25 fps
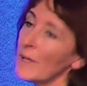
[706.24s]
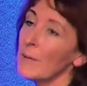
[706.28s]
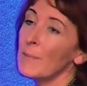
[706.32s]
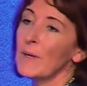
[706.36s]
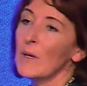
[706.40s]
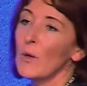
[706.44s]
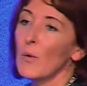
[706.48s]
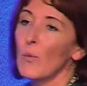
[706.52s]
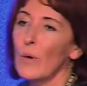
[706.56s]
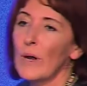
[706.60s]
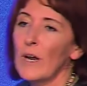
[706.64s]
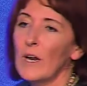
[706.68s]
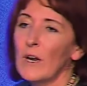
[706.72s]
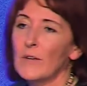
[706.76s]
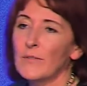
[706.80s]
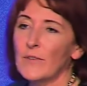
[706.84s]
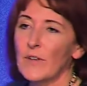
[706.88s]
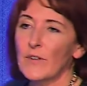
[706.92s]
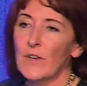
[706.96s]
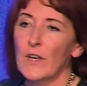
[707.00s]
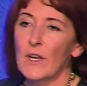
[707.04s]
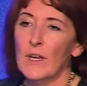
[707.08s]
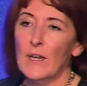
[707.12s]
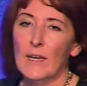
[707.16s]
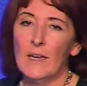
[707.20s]
be aware that
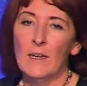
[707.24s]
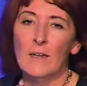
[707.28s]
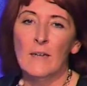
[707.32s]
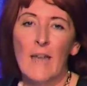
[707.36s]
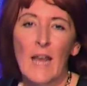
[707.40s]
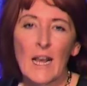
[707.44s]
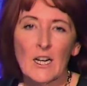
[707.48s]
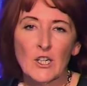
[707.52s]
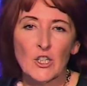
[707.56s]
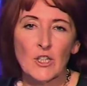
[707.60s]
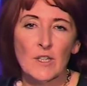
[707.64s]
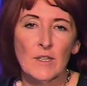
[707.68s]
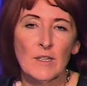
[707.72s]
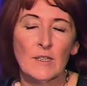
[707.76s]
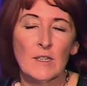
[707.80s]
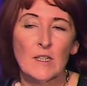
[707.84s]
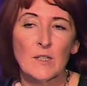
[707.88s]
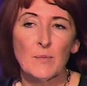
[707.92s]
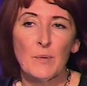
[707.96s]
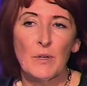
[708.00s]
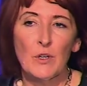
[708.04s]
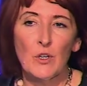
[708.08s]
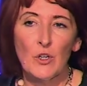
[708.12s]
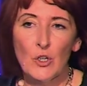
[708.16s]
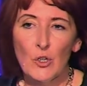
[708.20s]
nationally there's
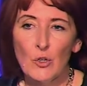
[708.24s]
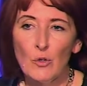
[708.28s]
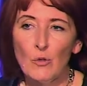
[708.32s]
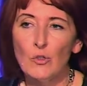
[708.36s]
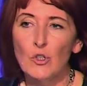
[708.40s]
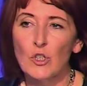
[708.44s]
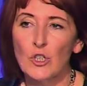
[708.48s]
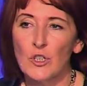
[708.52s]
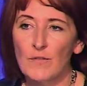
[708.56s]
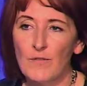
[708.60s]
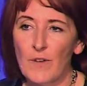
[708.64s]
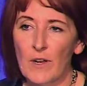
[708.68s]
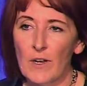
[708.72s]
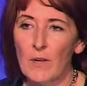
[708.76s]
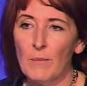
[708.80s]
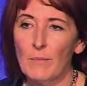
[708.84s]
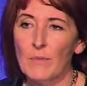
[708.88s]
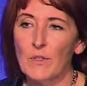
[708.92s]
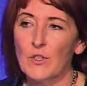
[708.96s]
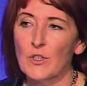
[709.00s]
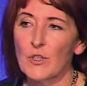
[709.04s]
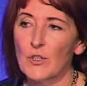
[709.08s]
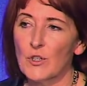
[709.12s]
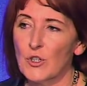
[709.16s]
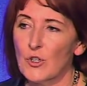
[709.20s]
been huge
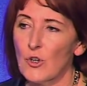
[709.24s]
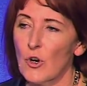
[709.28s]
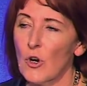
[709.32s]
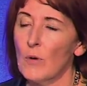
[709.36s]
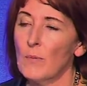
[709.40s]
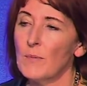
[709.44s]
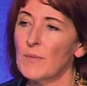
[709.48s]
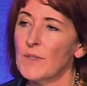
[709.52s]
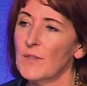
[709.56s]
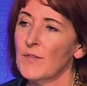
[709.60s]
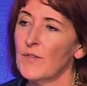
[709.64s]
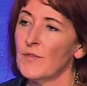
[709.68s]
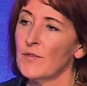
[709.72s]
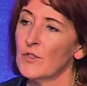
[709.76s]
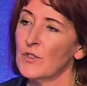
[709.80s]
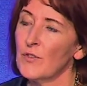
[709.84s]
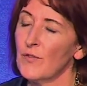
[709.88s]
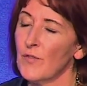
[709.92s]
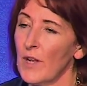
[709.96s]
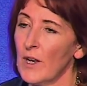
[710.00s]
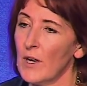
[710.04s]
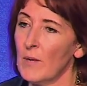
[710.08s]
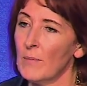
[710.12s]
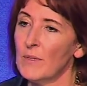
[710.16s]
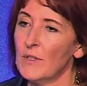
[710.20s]
development in terms of the
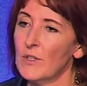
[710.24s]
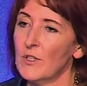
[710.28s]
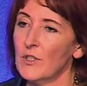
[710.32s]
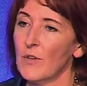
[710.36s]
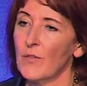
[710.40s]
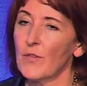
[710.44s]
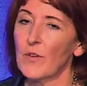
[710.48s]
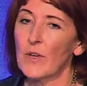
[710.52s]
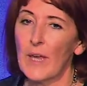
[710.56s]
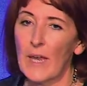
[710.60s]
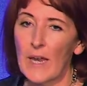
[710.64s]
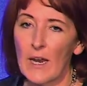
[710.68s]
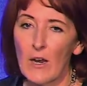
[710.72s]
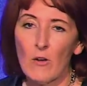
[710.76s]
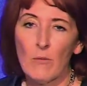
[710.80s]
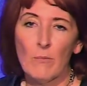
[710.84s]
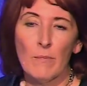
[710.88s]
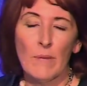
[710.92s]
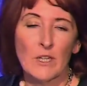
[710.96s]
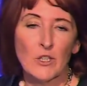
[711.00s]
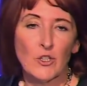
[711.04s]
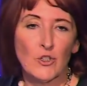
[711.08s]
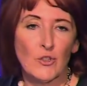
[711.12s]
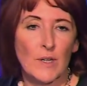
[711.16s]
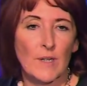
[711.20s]
development of care
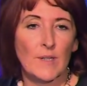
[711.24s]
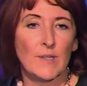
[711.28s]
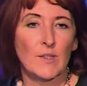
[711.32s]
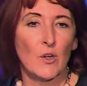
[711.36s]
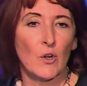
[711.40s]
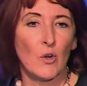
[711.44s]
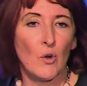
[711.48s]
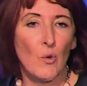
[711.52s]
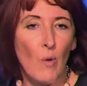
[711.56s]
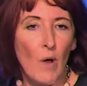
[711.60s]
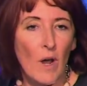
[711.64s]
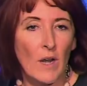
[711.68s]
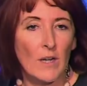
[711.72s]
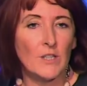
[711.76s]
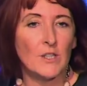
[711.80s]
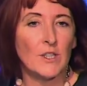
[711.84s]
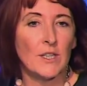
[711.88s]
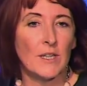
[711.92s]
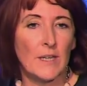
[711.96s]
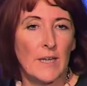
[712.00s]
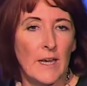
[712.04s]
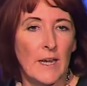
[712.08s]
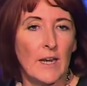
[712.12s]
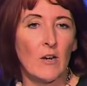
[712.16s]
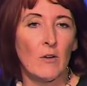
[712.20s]
metrics or quality
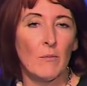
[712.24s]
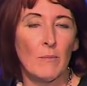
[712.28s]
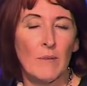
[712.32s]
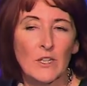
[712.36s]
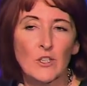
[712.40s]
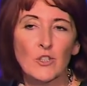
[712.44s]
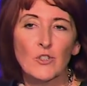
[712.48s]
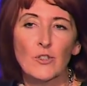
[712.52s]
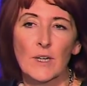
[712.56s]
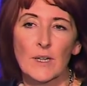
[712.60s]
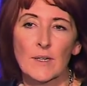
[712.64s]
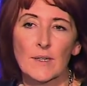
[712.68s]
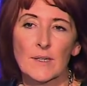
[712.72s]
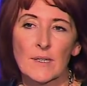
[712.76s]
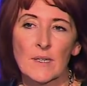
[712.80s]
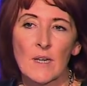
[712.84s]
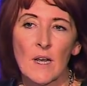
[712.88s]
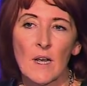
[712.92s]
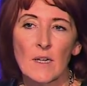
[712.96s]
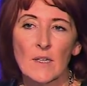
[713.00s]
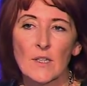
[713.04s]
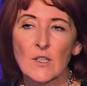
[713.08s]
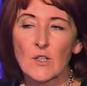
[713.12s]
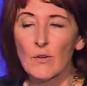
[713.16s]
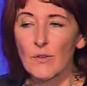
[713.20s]
care metrics.
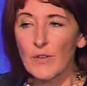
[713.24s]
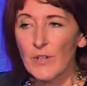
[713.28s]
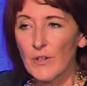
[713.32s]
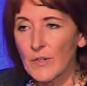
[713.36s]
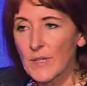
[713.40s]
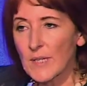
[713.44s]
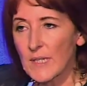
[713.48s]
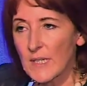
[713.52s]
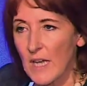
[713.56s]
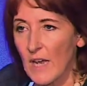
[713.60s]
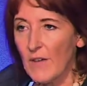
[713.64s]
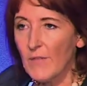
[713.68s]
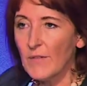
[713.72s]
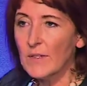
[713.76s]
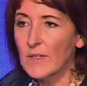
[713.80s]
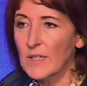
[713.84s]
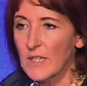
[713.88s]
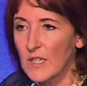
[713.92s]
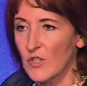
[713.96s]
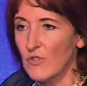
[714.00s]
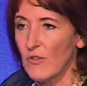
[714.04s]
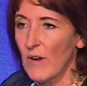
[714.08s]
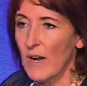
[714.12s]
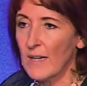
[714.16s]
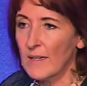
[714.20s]
So there are 7
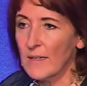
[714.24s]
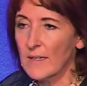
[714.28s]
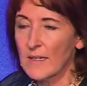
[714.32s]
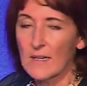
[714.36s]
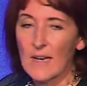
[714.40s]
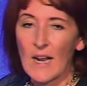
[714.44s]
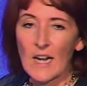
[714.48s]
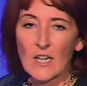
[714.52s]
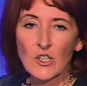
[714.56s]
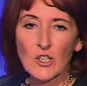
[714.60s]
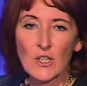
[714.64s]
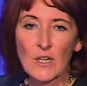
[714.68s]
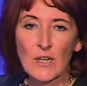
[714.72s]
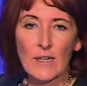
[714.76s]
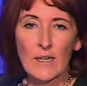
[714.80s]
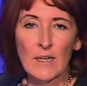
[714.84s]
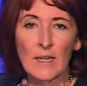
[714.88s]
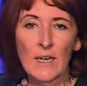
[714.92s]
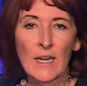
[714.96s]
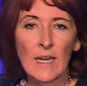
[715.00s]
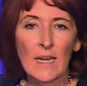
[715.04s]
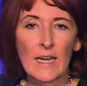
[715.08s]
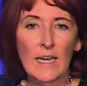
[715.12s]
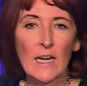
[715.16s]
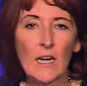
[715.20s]
strands nationally,
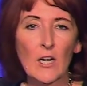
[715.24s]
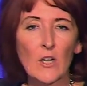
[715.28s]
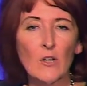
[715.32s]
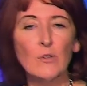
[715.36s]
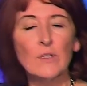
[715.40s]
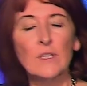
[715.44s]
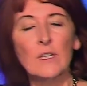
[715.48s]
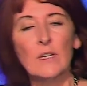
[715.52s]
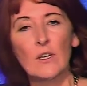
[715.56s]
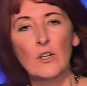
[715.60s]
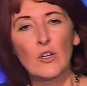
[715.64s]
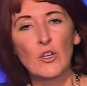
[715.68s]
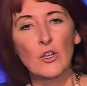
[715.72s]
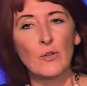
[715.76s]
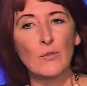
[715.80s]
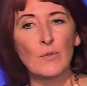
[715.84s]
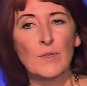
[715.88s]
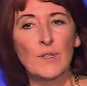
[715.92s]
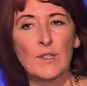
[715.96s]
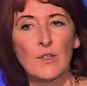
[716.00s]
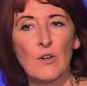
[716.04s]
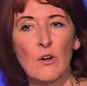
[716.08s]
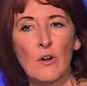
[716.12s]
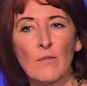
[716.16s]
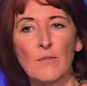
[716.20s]
including acute
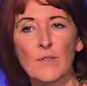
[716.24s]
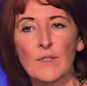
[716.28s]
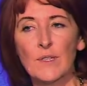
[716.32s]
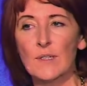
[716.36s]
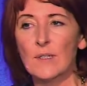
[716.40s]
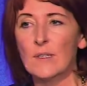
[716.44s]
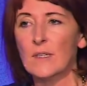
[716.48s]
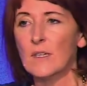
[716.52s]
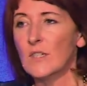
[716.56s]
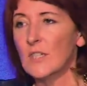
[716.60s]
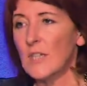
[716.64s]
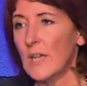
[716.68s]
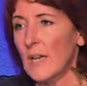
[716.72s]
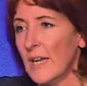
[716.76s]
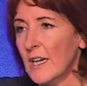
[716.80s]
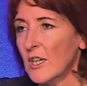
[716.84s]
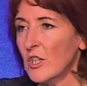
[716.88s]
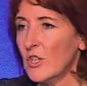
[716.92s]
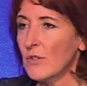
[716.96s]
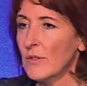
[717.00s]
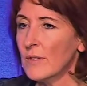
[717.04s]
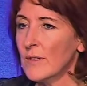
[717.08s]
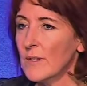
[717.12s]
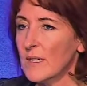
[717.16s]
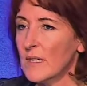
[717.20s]
services,
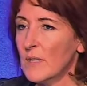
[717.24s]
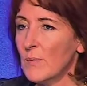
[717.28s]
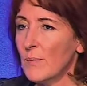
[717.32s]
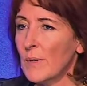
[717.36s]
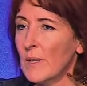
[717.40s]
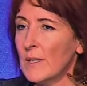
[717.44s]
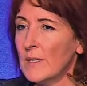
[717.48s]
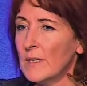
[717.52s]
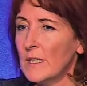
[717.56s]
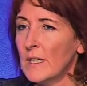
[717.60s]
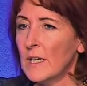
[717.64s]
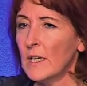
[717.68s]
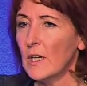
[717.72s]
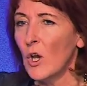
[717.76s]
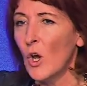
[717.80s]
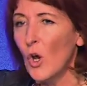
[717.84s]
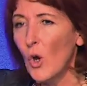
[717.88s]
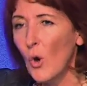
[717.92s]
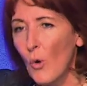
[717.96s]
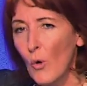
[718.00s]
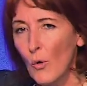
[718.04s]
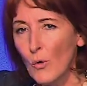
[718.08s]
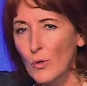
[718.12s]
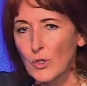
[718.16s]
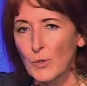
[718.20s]
intellectual disability,
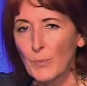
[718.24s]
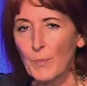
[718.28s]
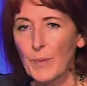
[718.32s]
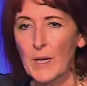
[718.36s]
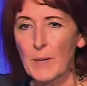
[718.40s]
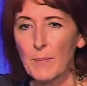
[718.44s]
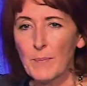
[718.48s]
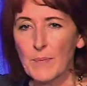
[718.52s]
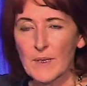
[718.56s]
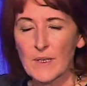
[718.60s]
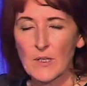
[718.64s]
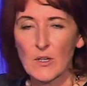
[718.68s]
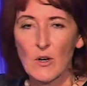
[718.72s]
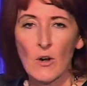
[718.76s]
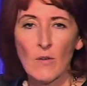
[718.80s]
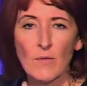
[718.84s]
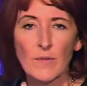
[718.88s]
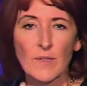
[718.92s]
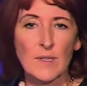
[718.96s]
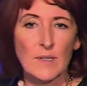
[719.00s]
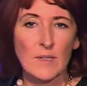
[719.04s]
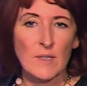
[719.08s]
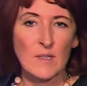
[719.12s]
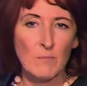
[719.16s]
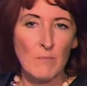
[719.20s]
older people
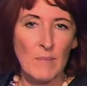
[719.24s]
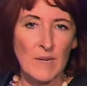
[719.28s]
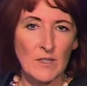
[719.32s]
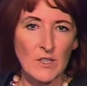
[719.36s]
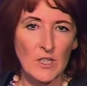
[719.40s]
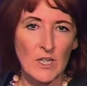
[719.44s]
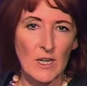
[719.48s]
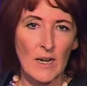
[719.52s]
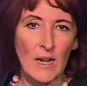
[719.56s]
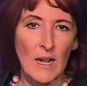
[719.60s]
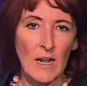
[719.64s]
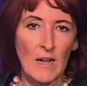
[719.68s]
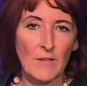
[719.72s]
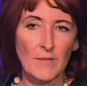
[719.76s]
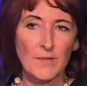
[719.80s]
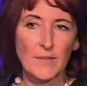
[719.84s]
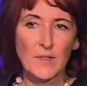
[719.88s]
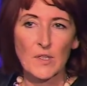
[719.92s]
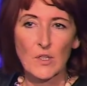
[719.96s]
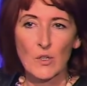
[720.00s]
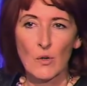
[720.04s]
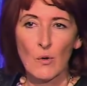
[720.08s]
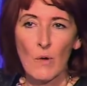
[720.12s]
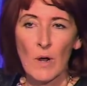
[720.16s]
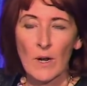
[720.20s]
services, mental health,
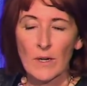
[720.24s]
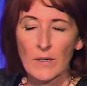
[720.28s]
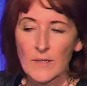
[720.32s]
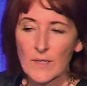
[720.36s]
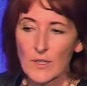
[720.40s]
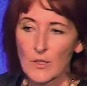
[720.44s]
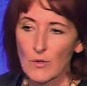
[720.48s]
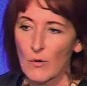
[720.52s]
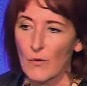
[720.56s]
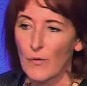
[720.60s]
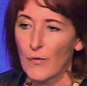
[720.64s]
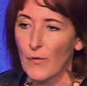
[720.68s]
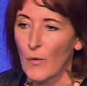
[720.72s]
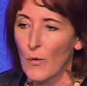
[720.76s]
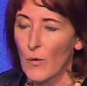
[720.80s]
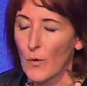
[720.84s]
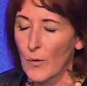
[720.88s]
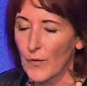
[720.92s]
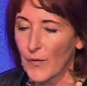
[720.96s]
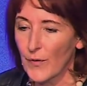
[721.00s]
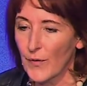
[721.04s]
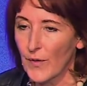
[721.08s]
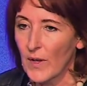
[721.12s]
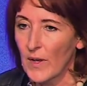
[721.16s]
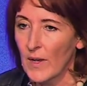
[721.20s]
so on and so
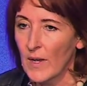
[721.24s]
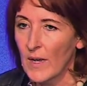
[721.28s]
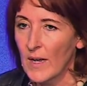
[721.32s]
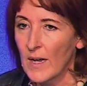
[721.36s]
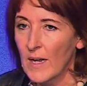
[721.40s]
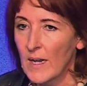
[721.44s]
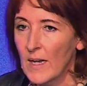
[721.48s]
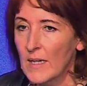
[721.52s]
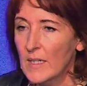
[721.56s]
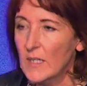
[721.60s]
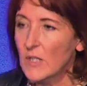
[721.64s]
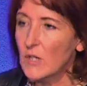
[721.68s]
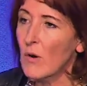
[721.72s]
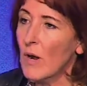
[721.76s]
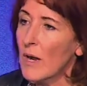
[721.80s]
forth. So